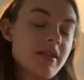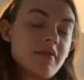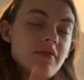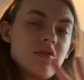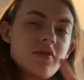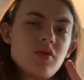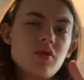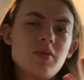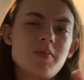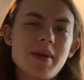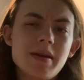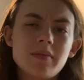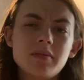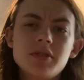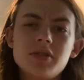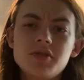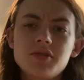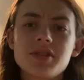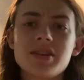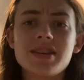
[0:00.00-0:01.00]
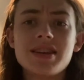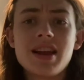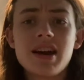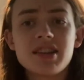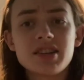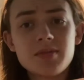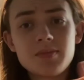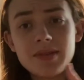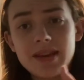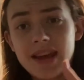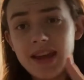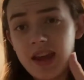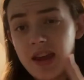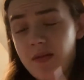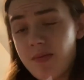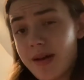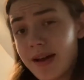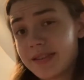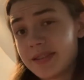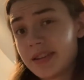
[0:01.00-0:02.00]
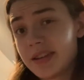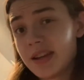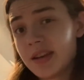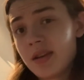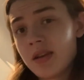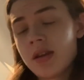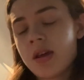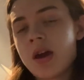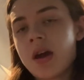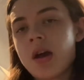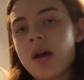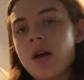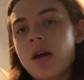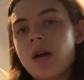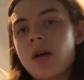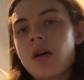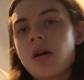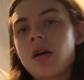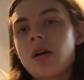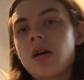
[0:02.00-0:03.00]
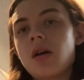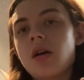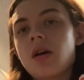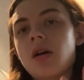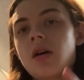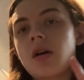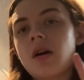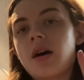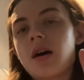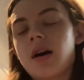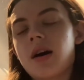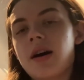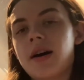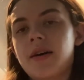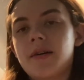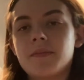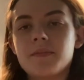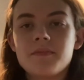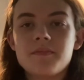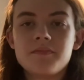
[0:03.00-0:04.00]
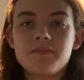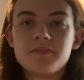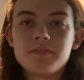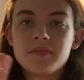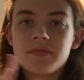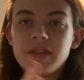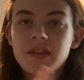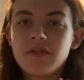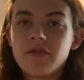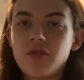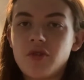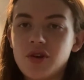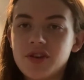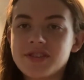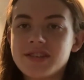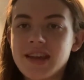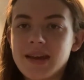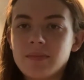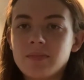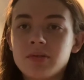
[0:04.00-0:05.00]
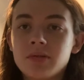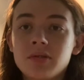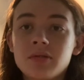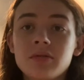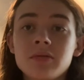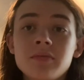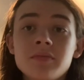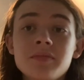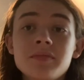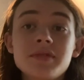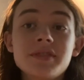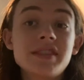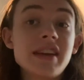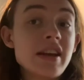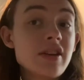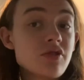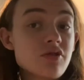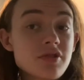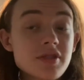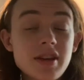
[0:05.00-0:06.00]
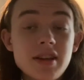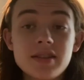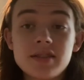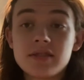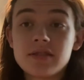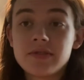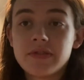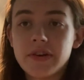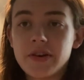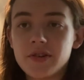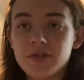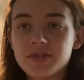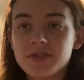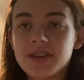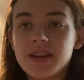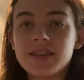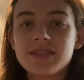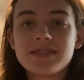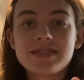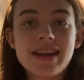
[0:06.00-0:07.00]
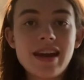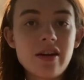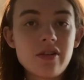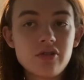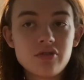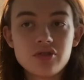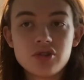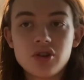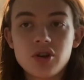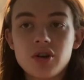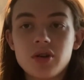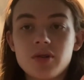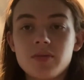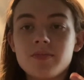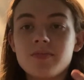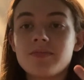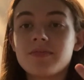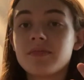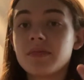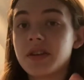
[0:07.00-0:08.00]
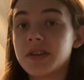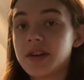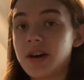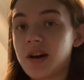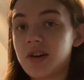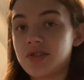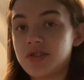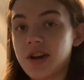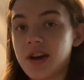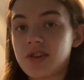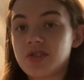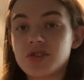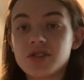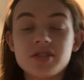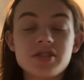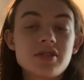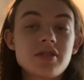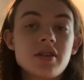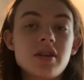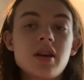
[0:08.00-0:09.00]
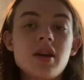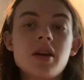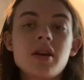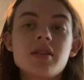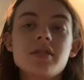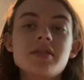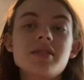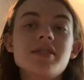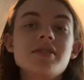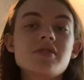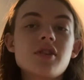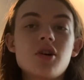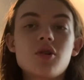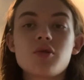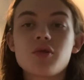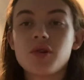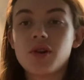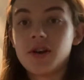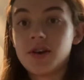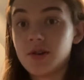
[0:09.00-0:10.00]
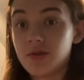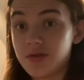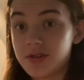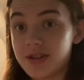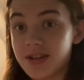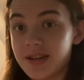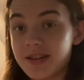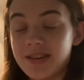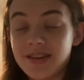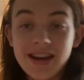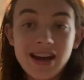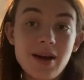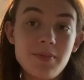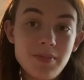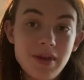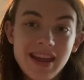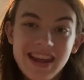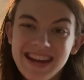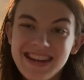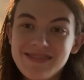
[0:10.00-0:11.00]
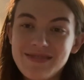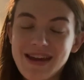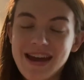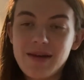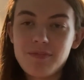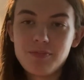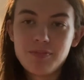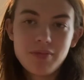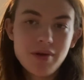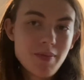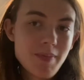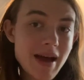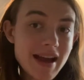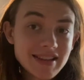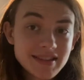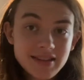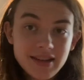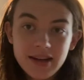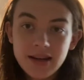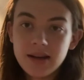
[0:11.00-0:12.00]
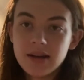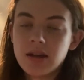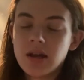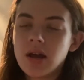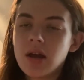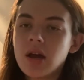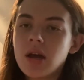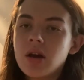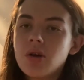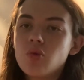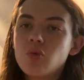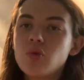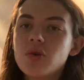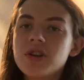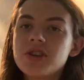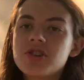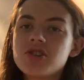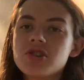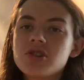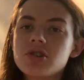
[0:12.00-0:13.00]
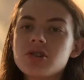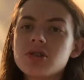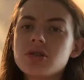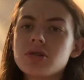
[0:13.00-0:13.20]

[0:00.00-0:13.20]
for you to be able to use it not to be incapacitated. For example, Danger Sense, Feral Sense, Counter Charm, the dodge actions, these all require you to not be incapacitated, which